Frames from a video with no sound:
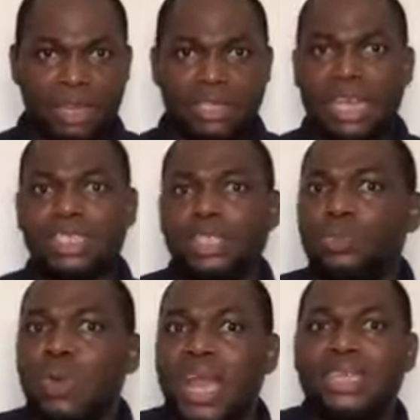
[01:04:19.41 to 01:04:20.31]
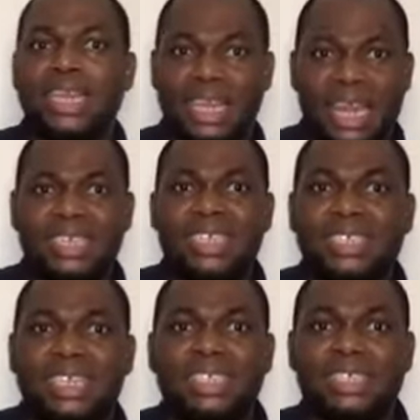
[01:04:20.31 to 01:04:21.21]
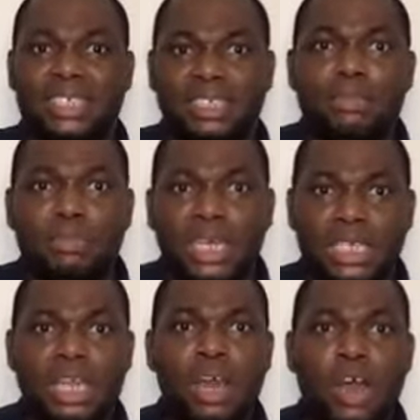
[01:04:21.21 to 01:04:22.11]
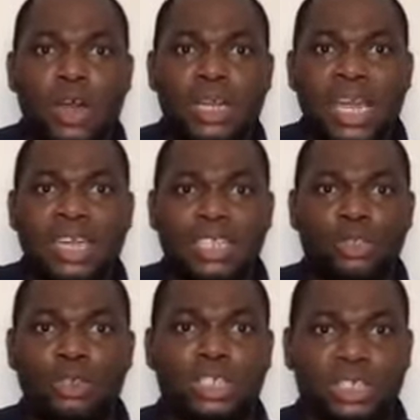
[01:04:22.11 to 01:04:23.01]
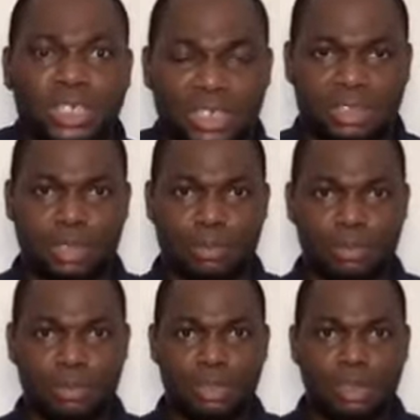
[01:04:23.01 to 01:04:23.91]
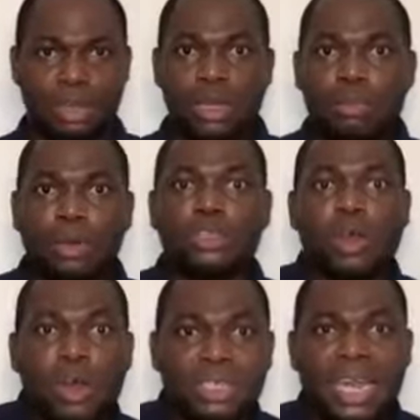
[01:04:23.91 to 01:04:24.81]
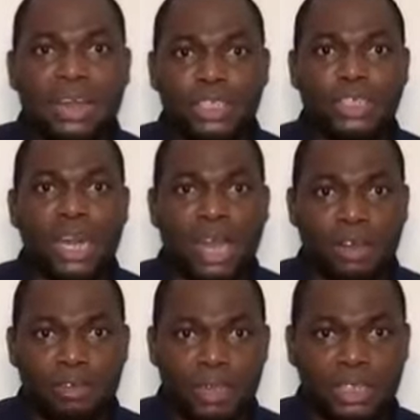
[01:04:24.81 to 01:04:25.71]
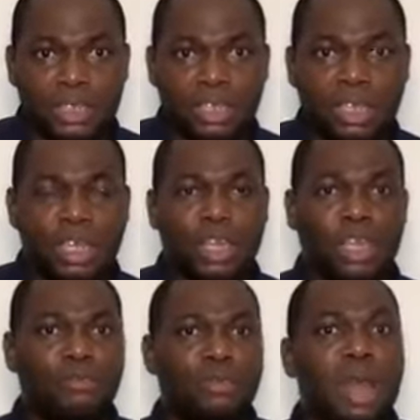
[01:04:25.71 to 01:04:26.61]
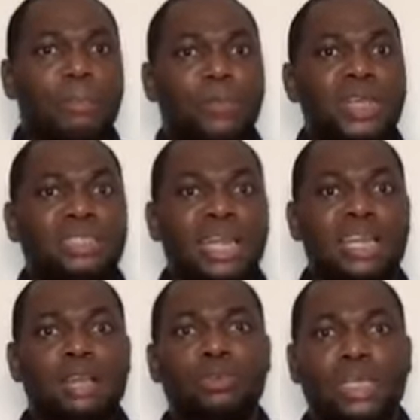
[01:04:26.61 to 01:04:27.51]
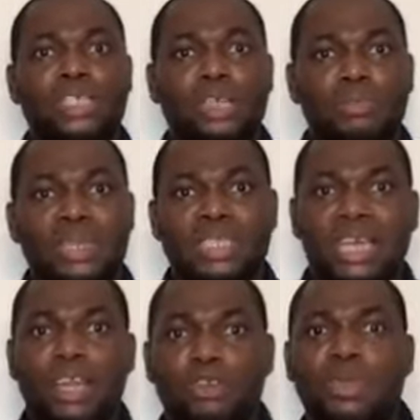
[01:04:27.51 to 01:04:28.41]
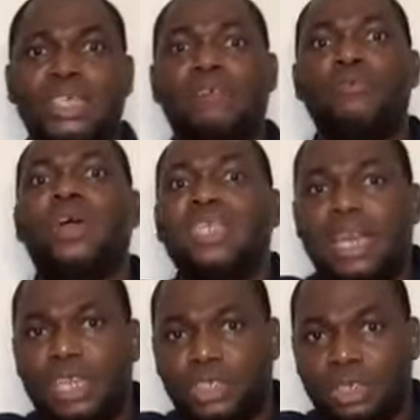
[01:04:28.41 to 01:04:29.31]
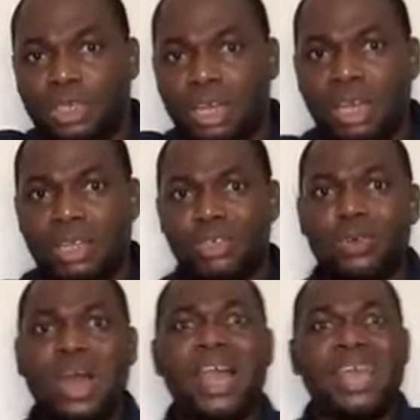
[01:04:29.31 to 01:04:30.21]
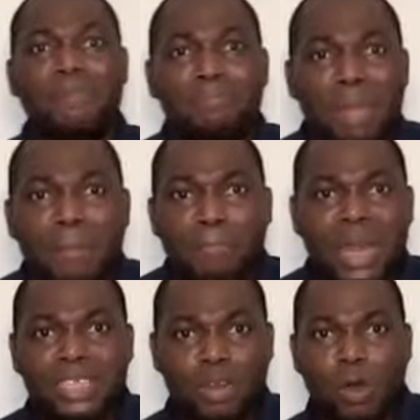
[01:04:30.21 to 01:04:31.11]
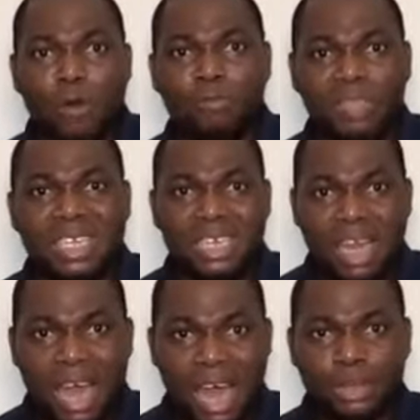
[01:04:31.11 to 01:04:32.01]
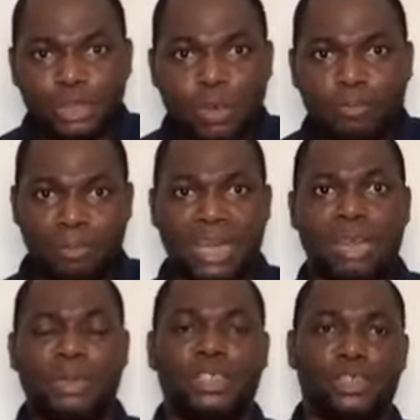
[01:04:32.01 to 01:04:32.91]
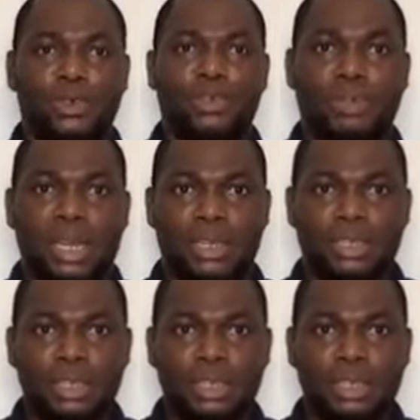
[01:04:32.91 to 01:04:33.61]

That is why they can easily steal money under this unitary system. But under regional government, if you are appointed education minister, you must have won election. You are a member of the House of Parliament in Yoruba land.